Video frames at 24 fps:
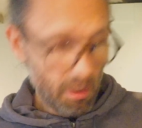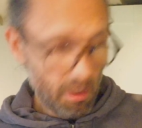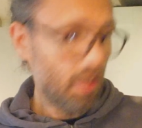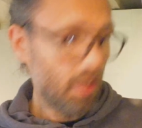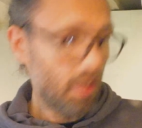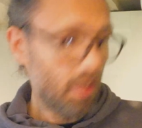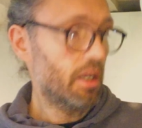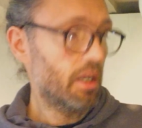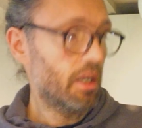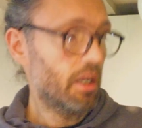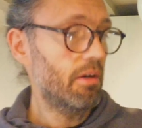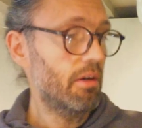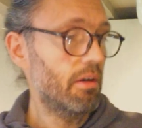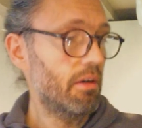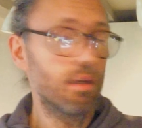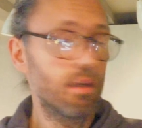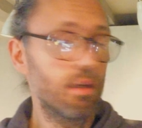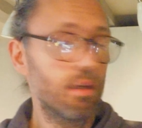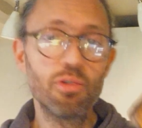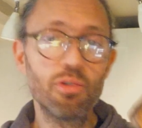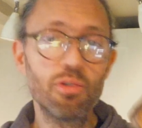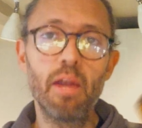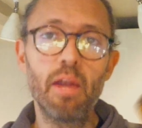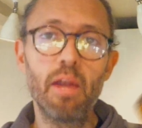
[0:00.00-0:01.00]
Kerry can
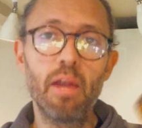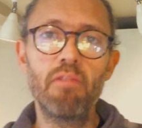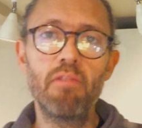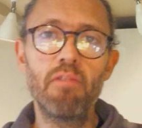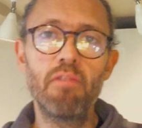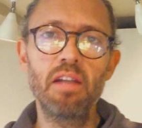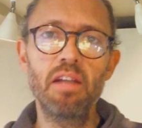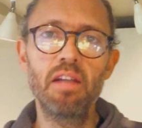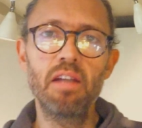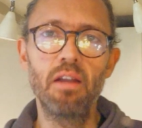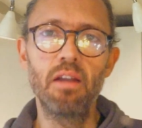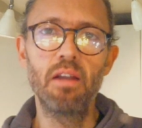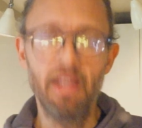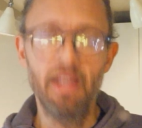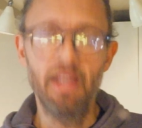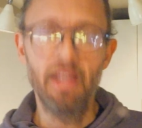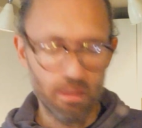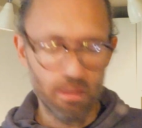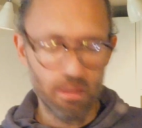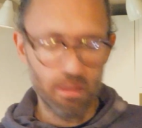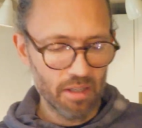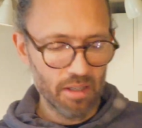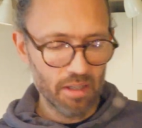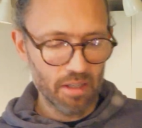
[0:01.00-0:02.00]
enjoy that regularly.
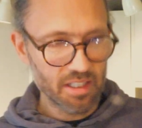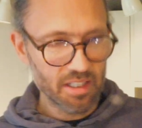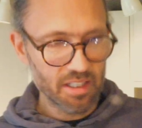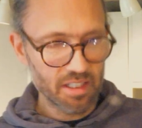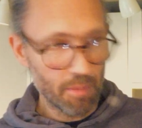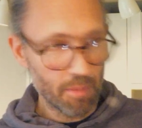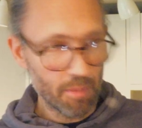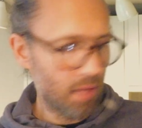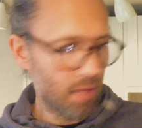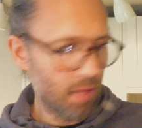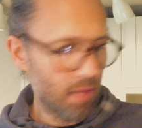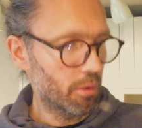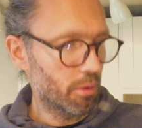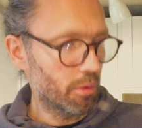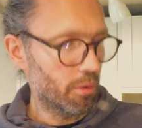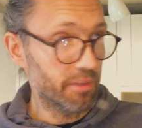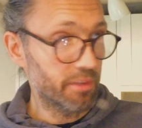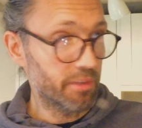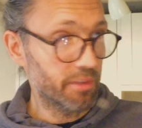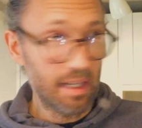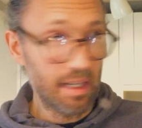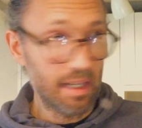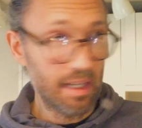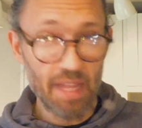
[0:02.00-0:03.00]
That's about, what was that,
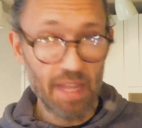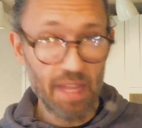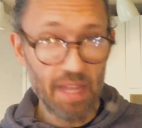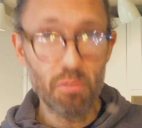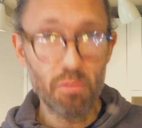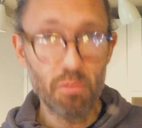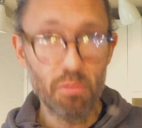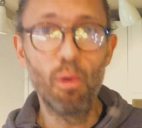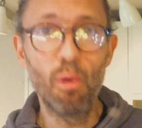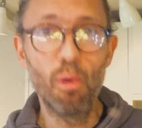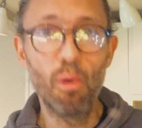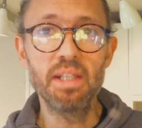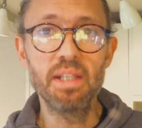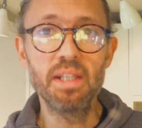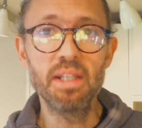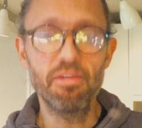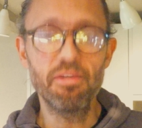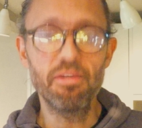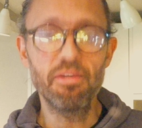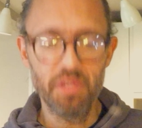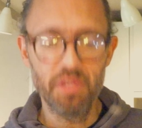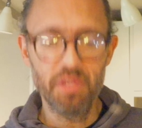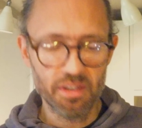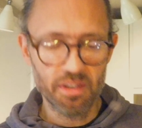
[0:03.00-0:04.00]
11-point
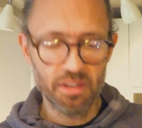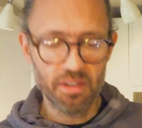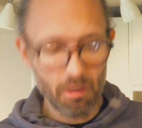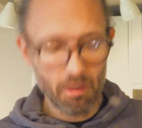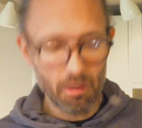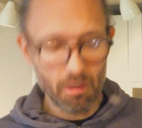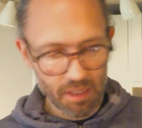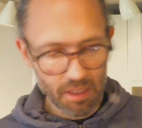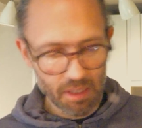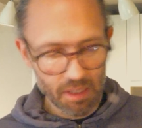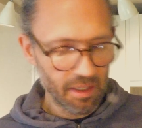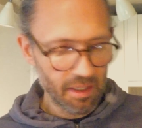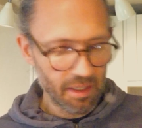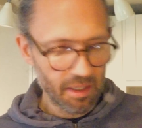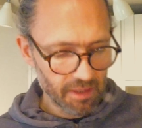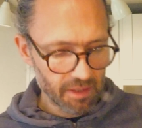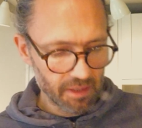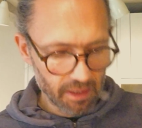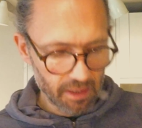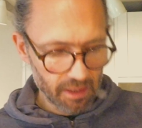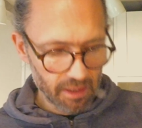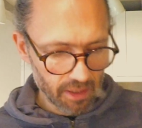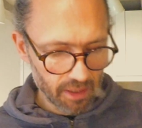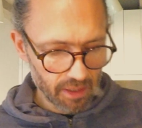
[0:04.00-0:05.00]
difference. So it
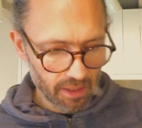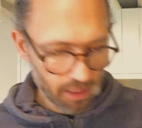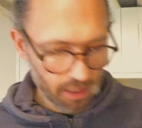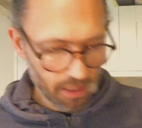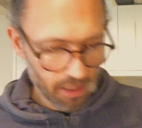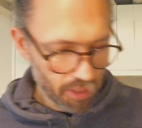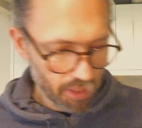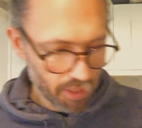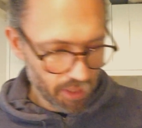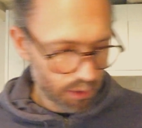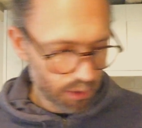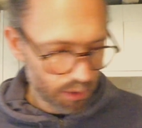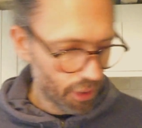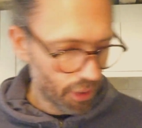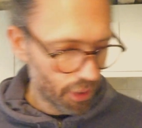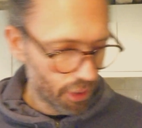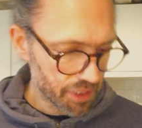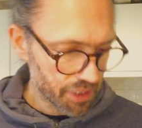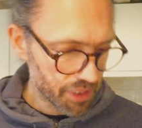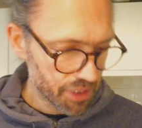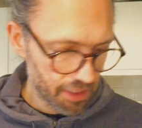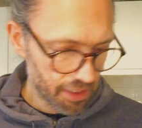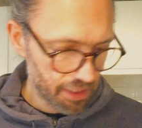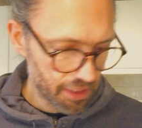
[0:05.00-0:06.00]
can make quite a
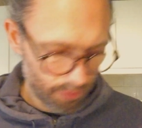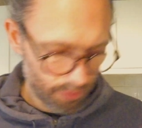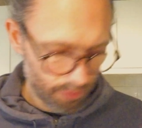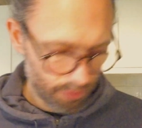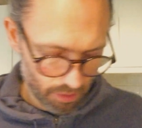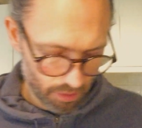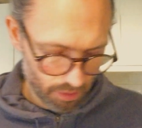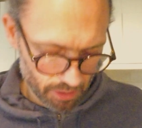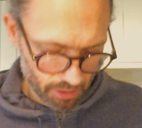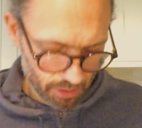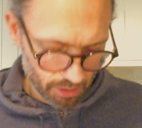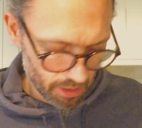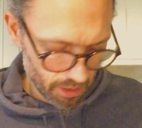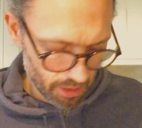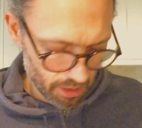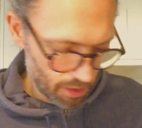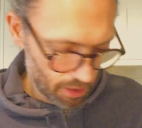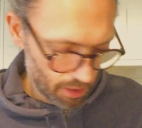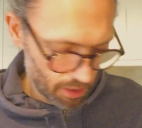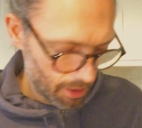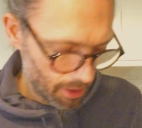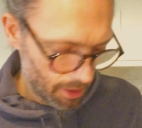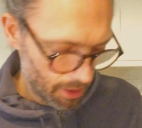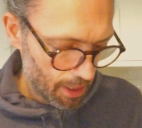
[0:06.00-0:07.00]
significant
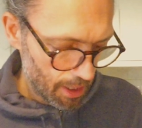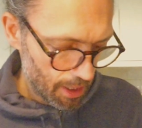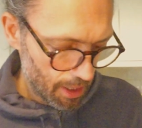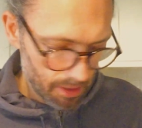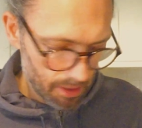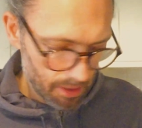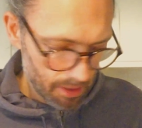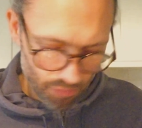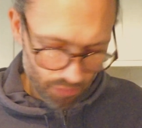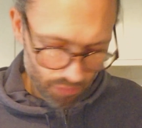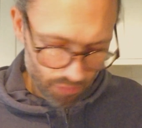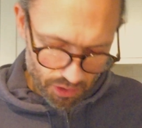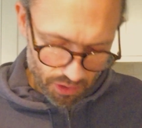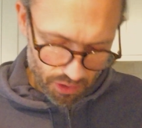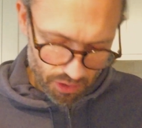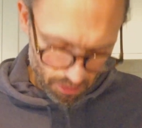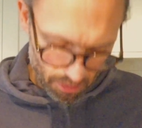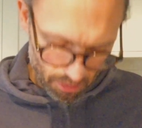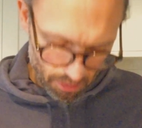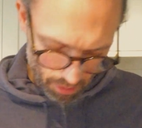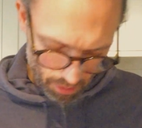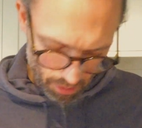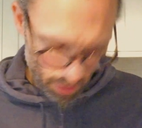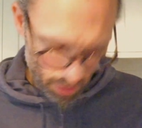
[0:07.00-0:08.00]
difference
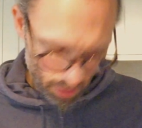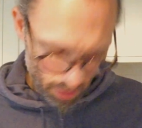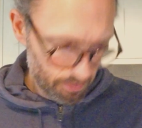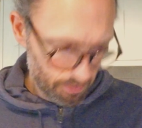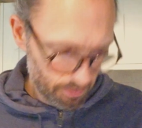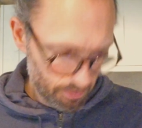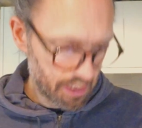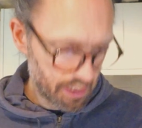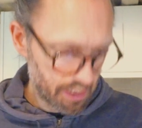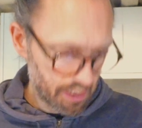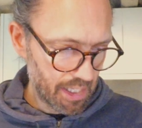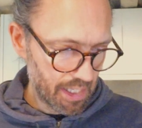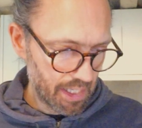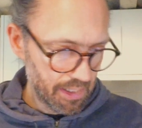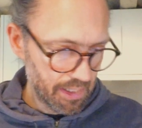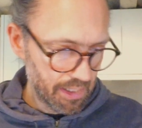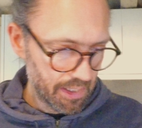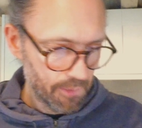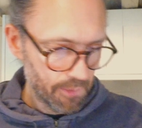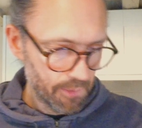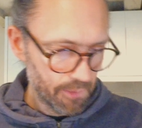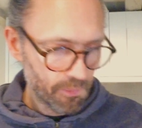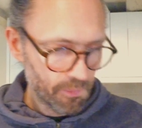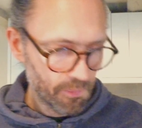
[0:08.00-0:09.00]
over the day.
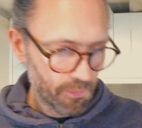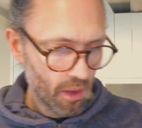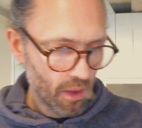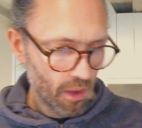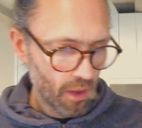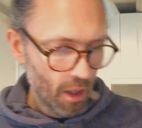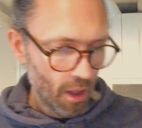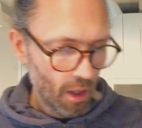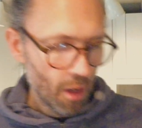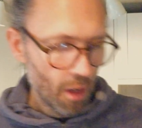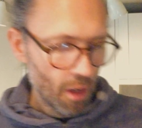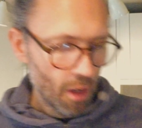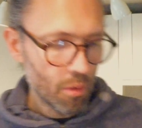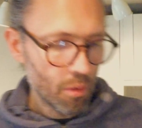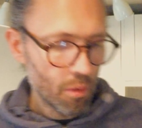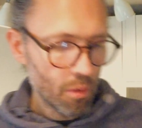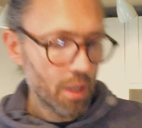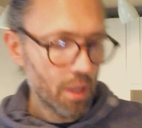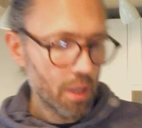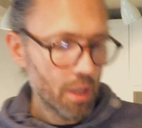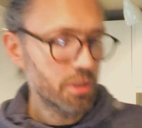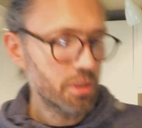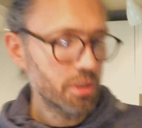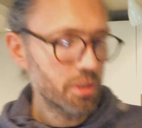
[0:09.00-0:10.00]
We'll go
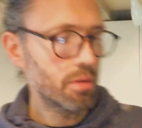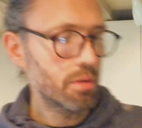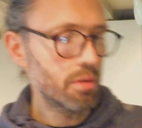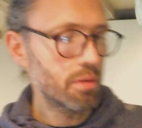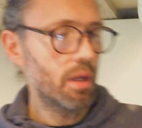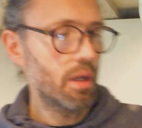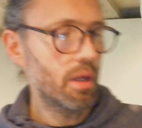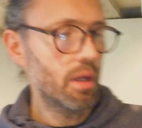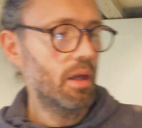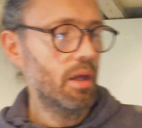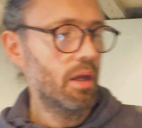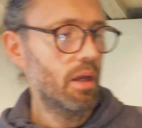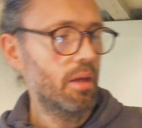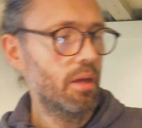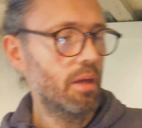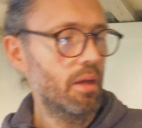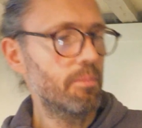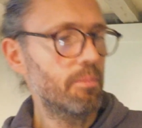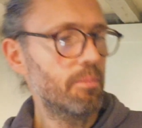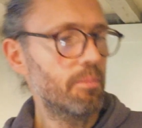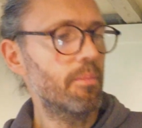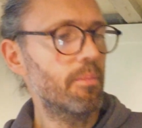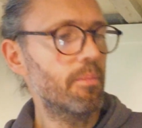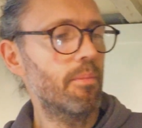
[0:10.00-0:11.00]
to
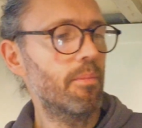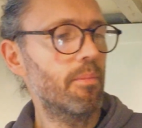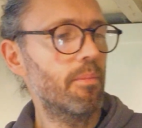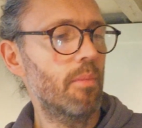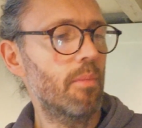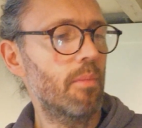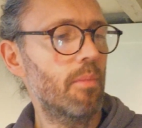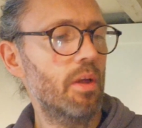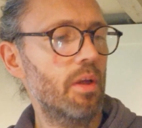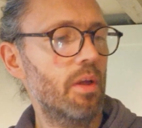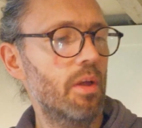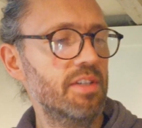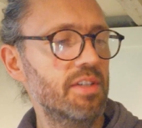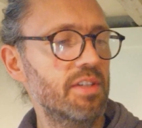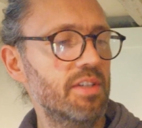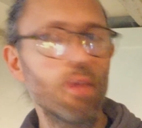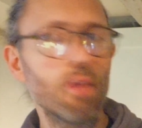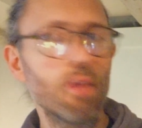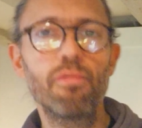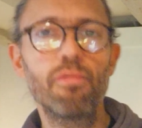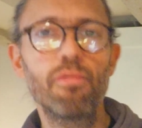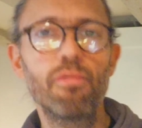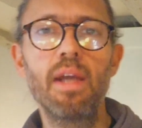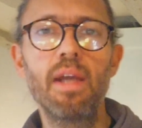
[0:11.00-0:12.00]
a
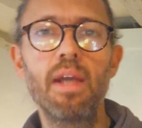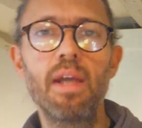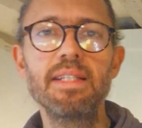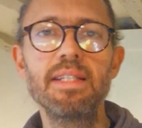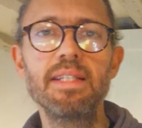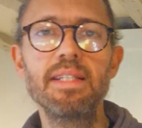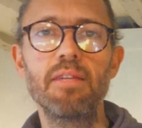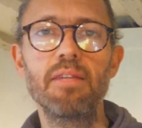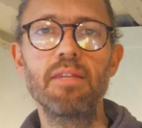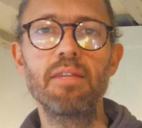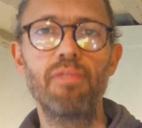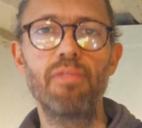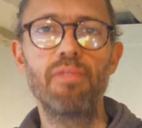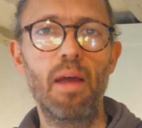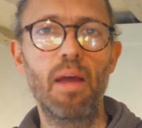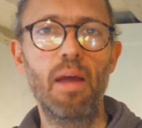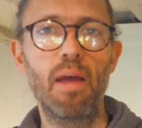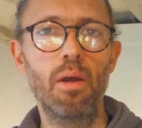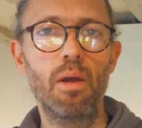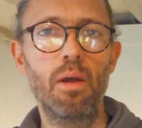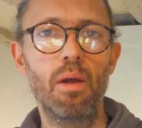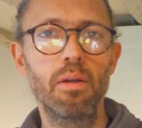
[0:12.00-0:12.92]
self-raising flour,